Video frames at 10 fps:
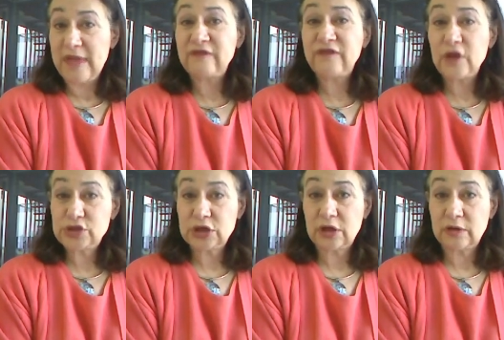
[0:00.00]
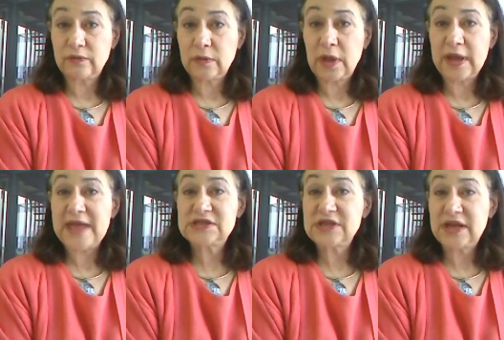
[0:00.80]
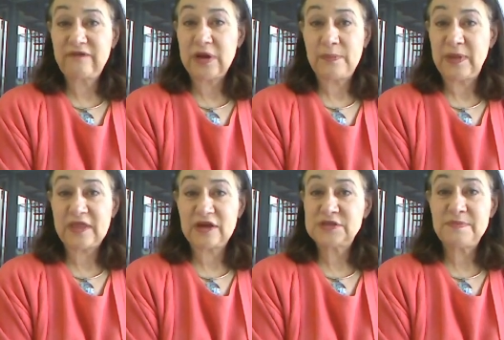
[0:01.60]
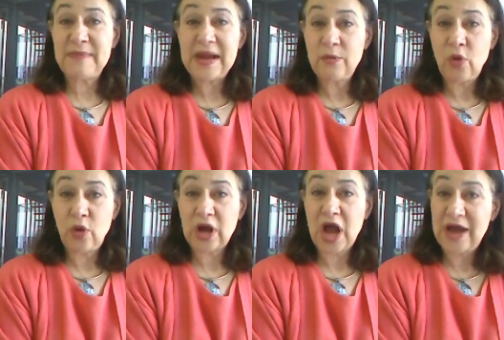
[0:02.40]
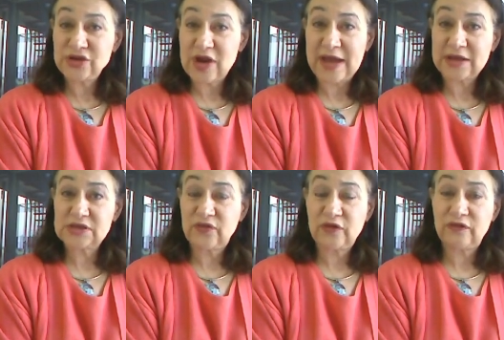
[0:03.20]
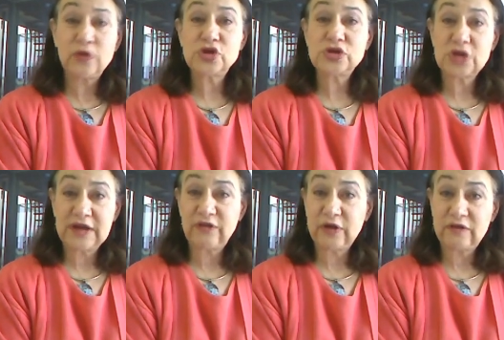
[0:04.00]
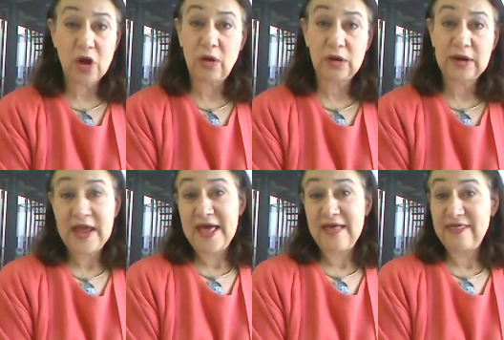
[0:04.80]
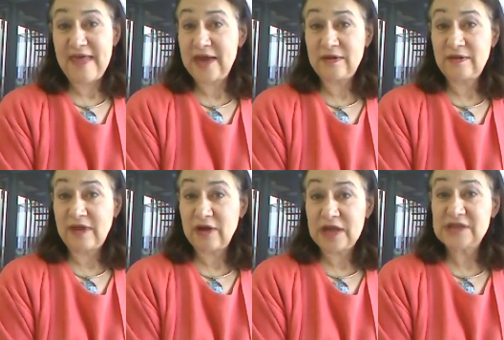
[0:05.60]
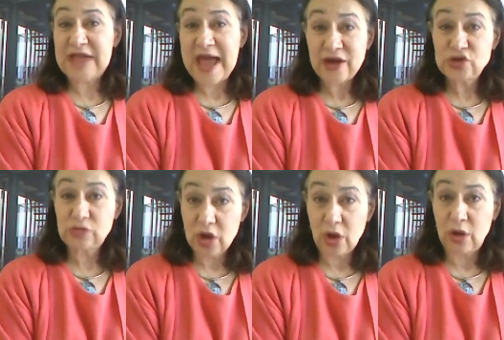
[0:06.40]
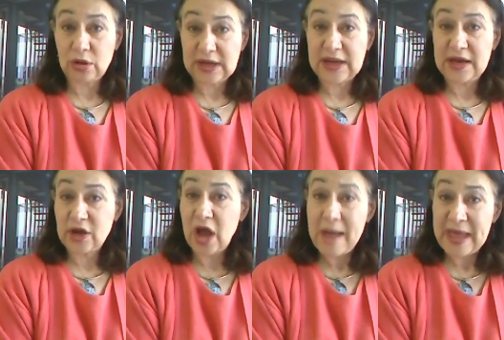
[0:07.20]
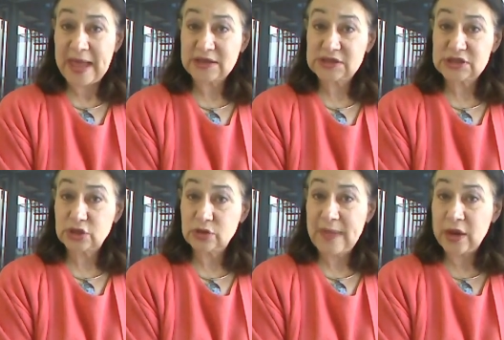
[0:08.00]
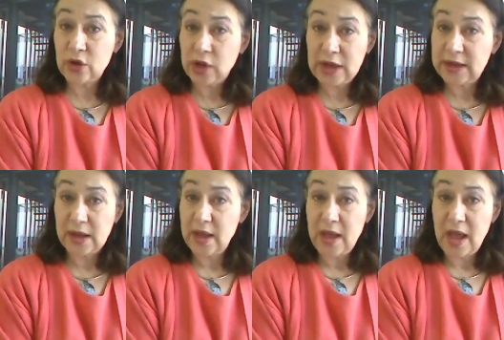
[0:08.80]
in the future against delivery, but there's many more contracts for future delivery of gold then there is actual gold in COMEX to make good